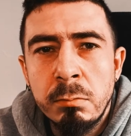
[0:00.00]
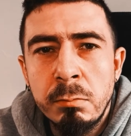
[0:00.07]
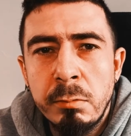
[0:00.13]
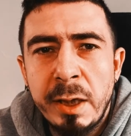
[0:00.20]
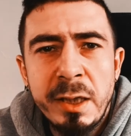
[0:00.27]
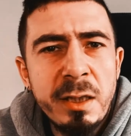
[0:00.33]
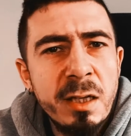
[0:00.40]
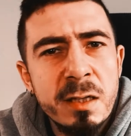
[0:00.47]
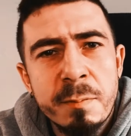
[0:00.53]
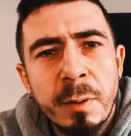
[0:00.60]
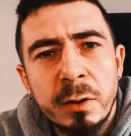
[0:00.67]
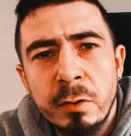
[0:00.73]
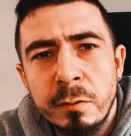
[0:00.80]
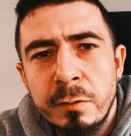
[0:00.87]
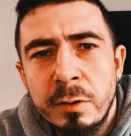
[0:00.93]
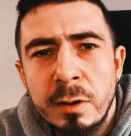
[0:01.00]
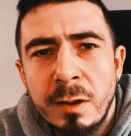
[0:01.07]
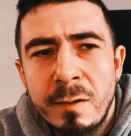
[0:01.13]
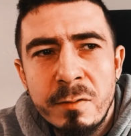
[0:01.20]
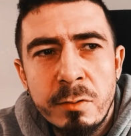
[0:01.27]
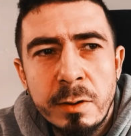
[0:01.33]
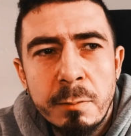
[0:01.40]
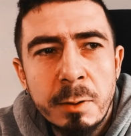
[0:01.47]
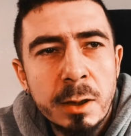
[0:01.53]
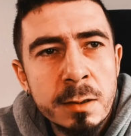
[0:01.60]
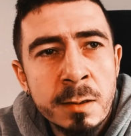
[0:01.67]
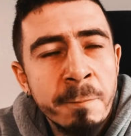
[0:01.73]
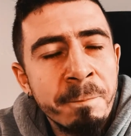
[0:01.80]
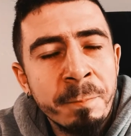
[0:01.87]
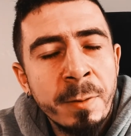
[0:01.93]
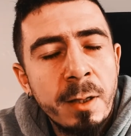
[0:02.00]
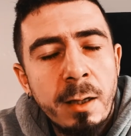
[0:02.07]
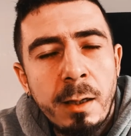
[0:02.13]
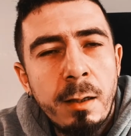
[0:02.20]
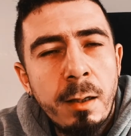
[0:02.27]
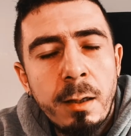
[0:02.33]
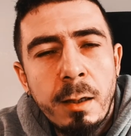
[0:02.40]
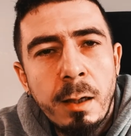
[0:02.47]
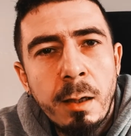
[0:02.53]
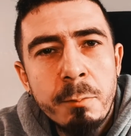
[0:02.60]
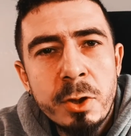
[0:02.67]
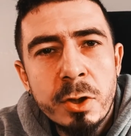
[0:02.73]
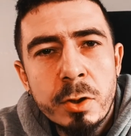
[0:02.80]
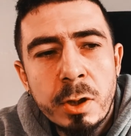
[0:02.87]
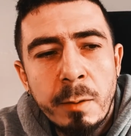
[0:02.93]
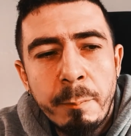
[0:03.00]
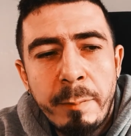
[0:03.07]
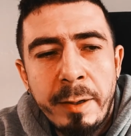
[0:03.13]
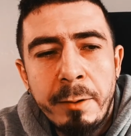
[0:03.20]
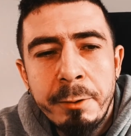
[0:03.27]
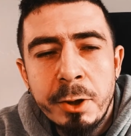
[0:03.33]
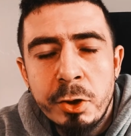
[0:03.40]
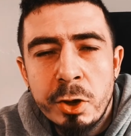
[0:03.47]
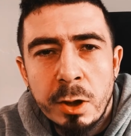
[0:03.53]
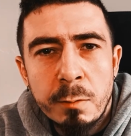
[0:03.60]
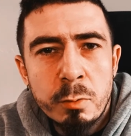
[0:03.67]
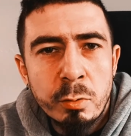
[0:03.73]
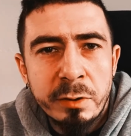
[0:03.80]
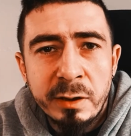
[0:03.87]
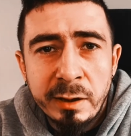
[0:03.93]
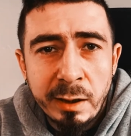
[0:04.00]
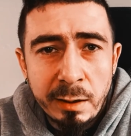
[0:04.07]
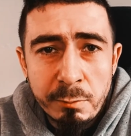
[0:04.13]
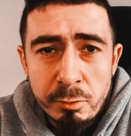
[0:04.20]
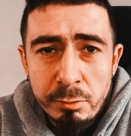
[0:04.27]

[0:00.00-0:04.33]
any aspect of their lives, really. Because I'm just comparing jobs with games